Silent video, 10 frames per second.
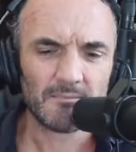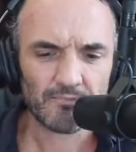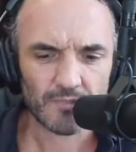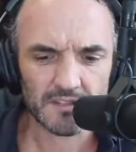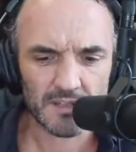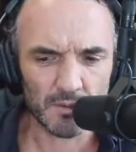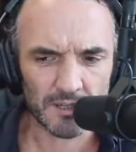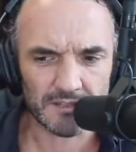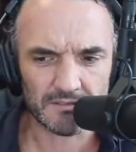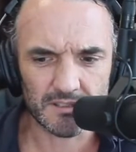So what
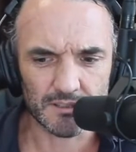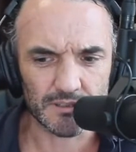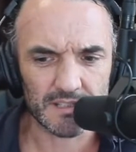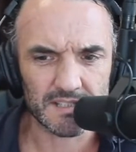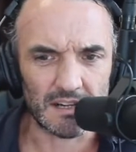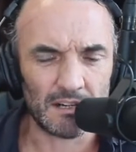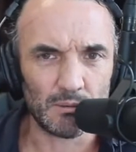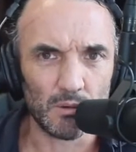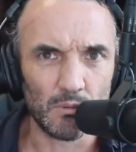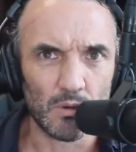I'll do is I
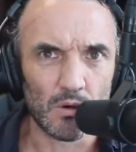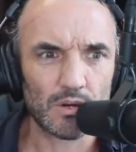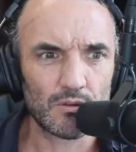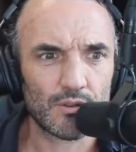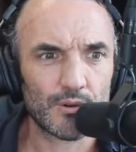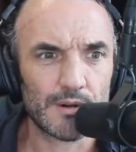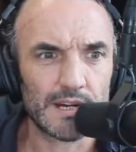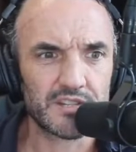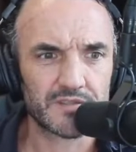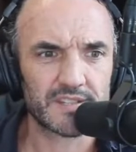will walk you through
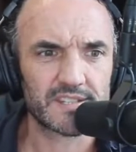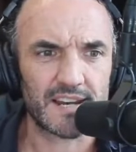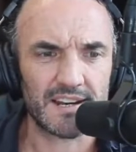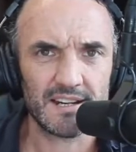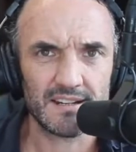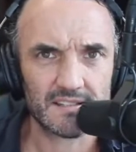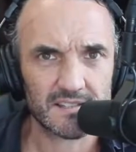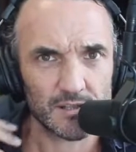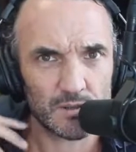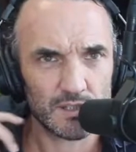each of the settings
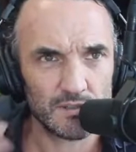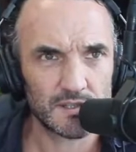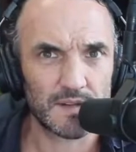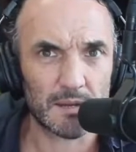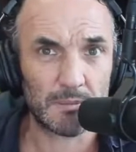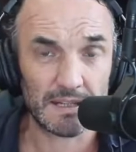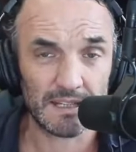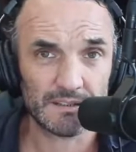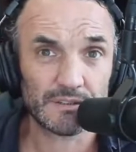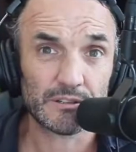so you develop an
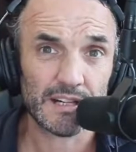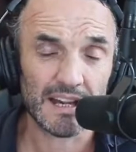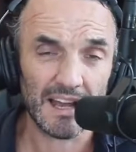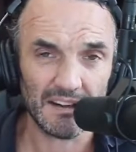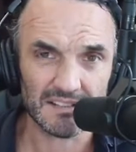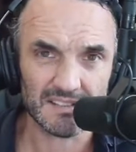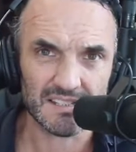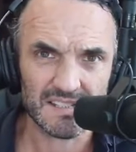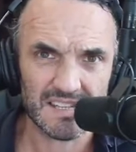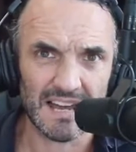ear for it. How does it
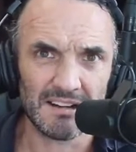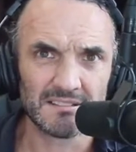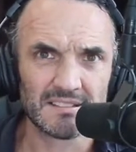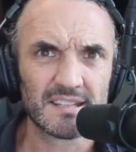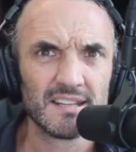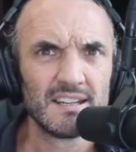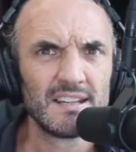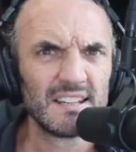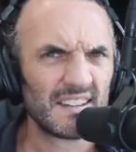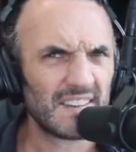sound?
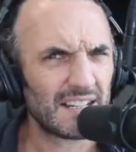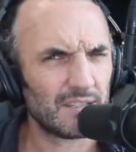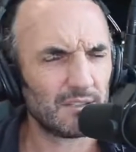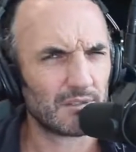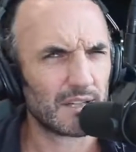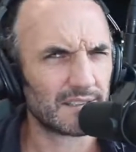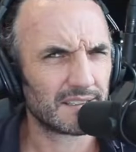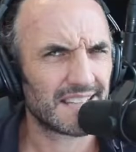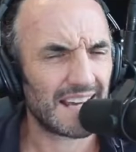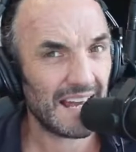And then you'll
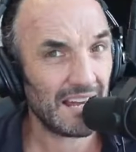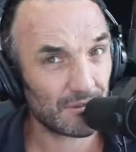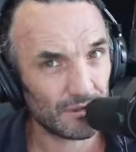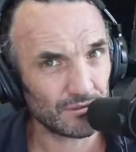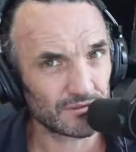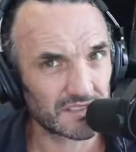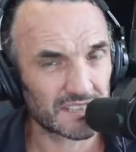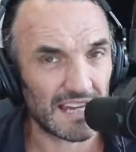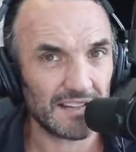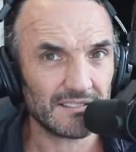understand how you'll
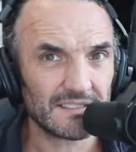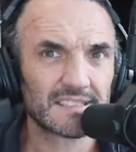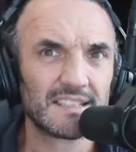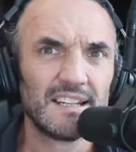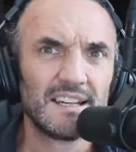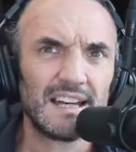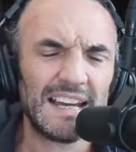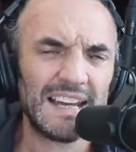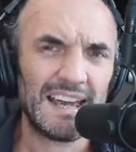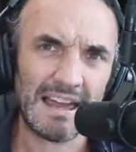sound
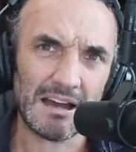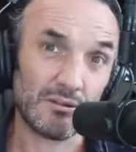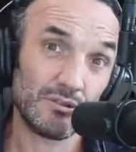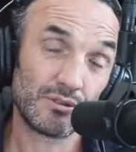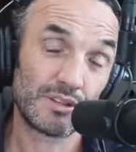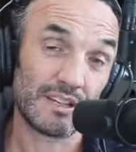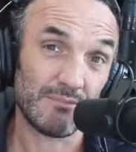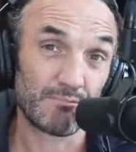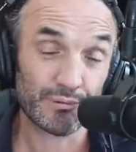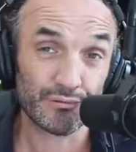and how you can
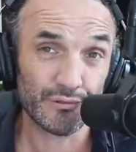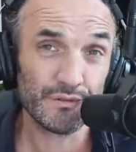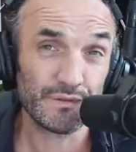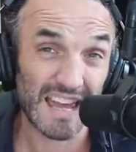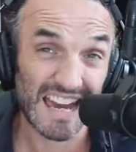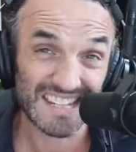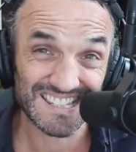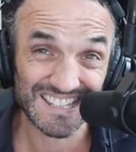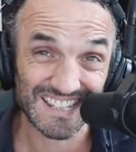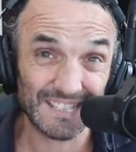improve that
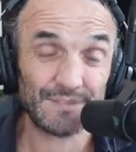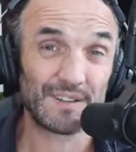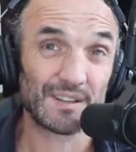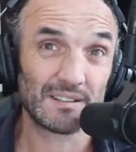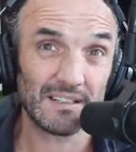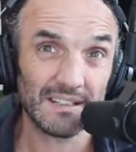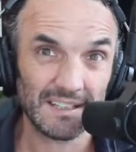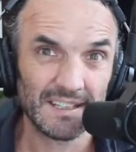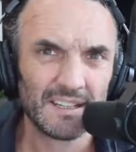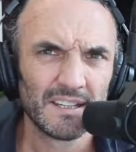
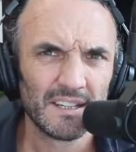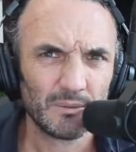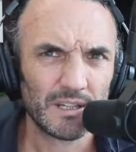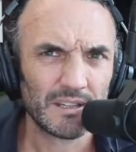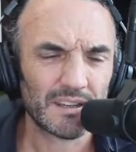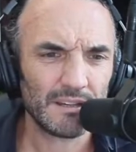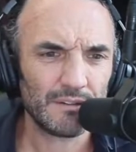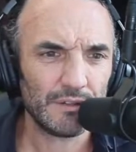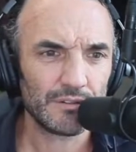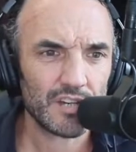significantly with a
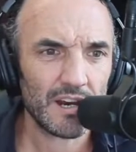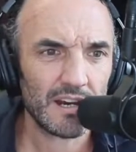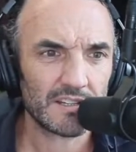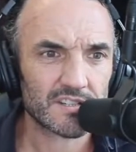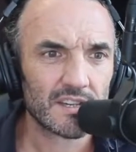few change.